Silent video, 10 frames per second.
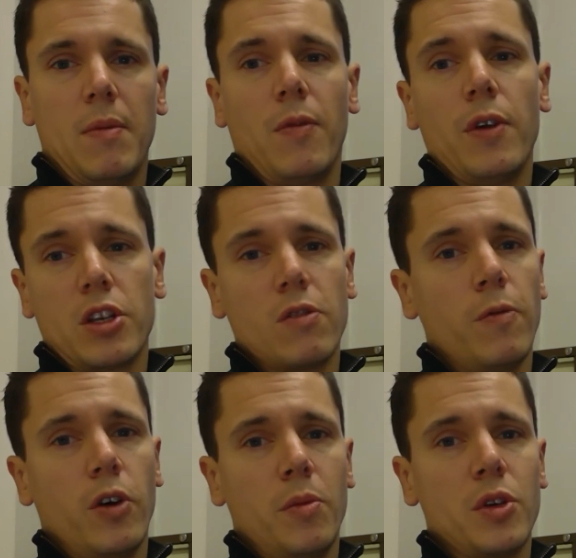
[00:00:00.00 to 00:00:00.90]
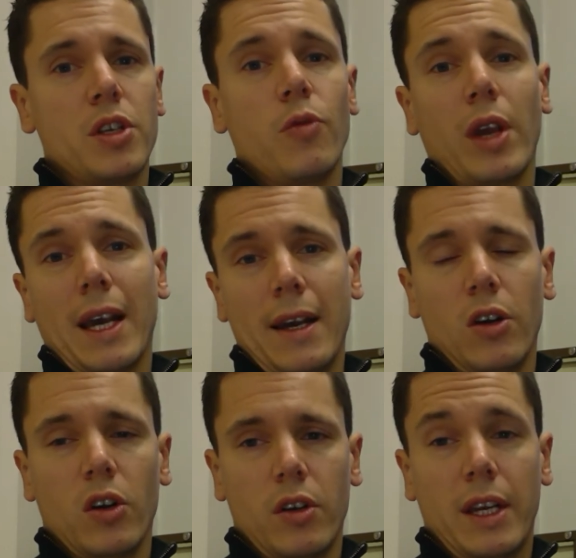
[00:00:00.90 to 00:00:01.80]
First and foremost, if we can
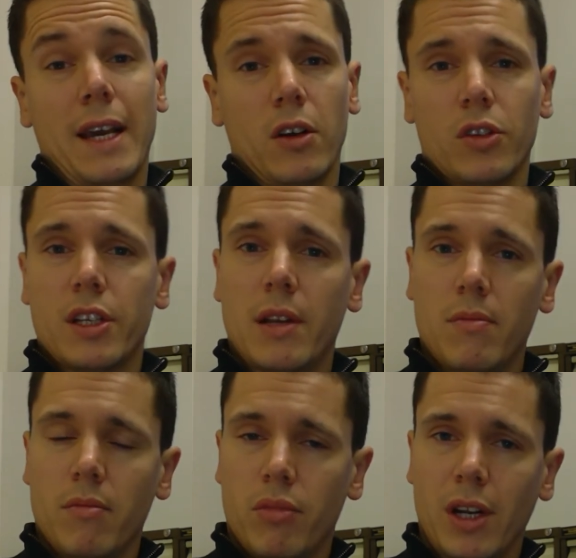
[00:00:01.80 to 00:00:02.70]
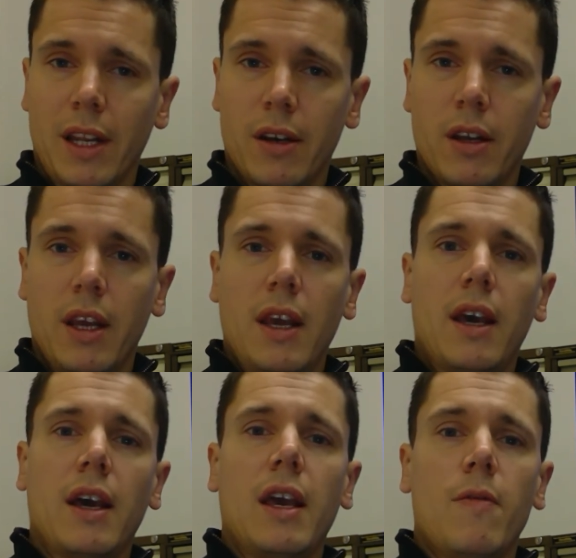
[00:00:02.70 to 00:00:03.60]
get consent, brilliant.
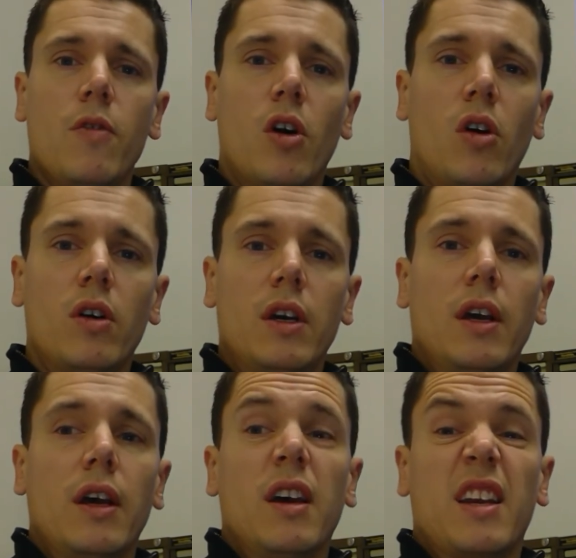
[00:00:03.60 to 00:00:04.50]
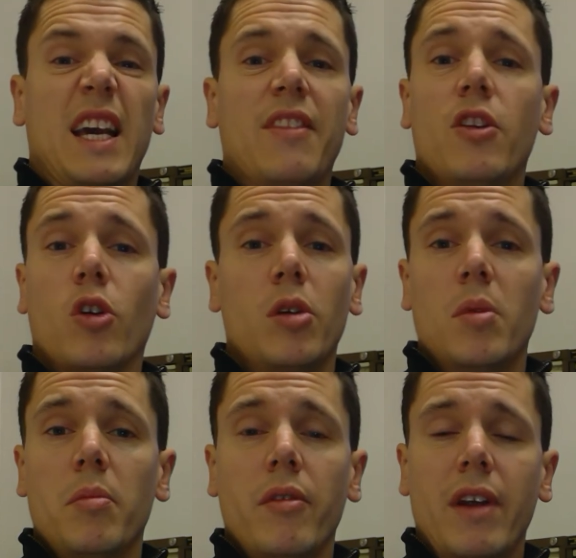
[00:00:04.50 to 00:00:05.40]
If not, can the
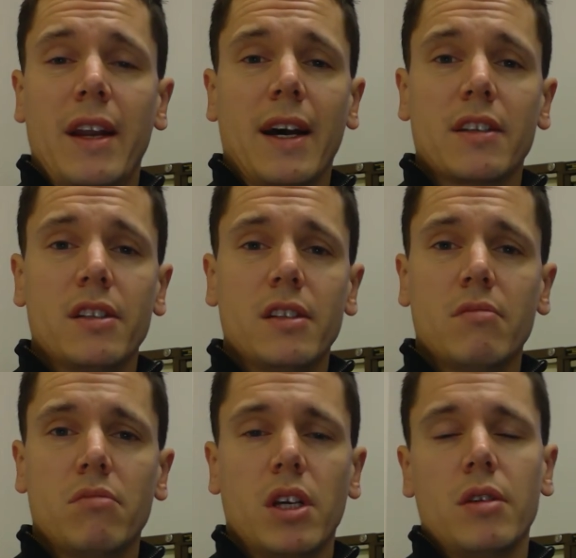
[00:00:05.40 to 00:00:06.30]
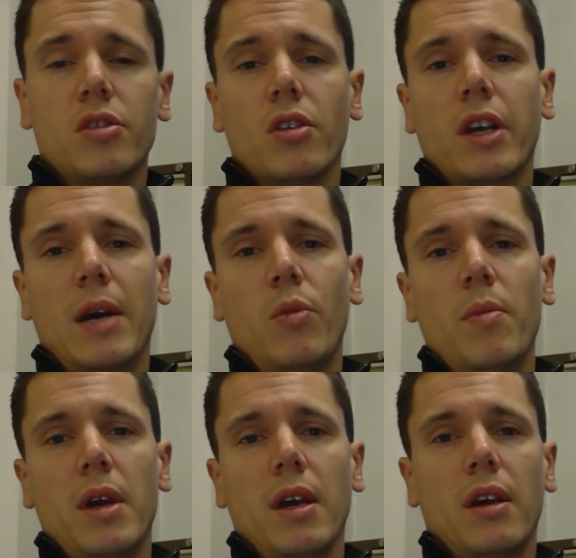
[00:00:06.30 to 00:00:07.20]
document be redacted? So can we
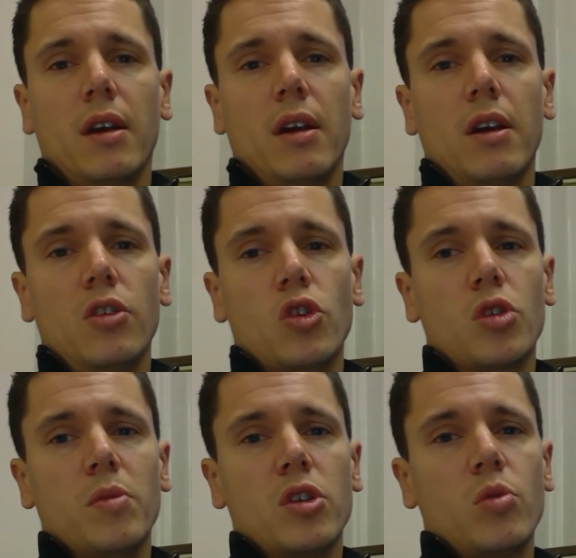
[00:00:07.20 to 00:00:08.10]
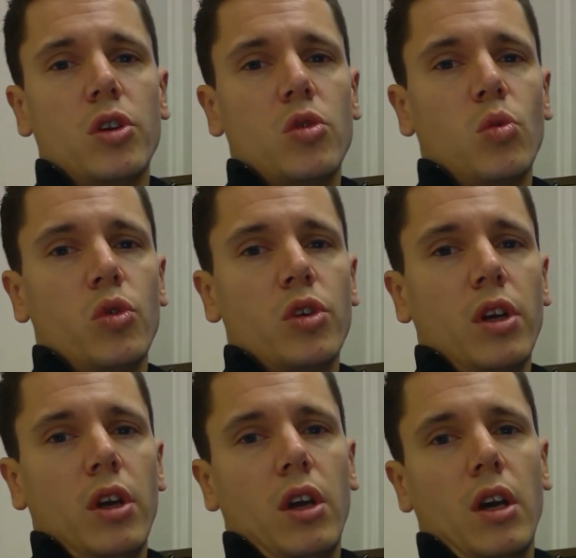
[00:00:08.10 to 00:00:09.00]
make adjustments which would
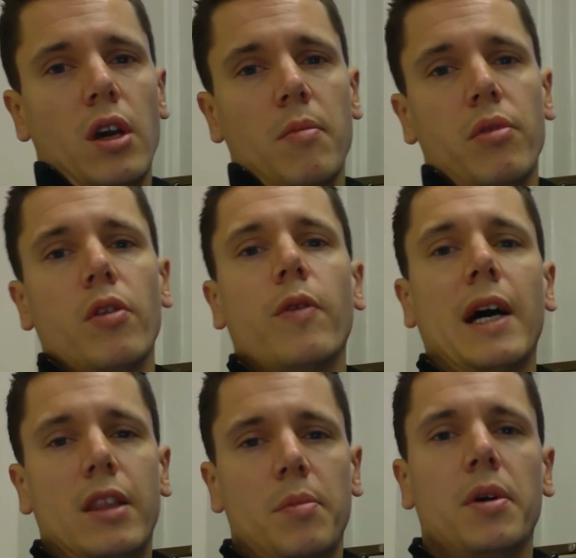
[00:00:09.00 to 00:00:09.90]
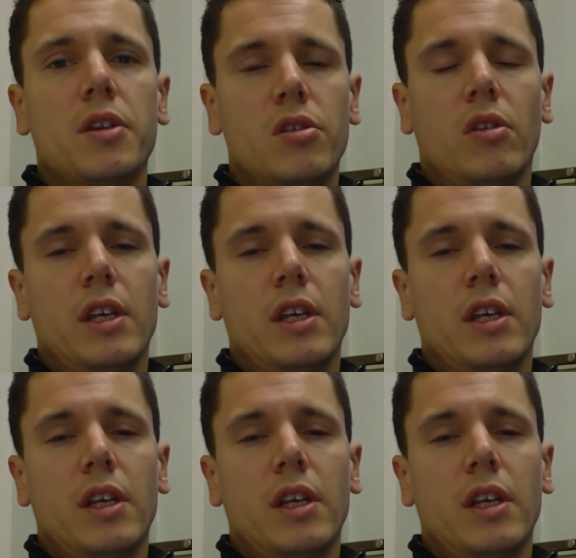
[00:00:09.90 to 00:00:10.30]
provide the personal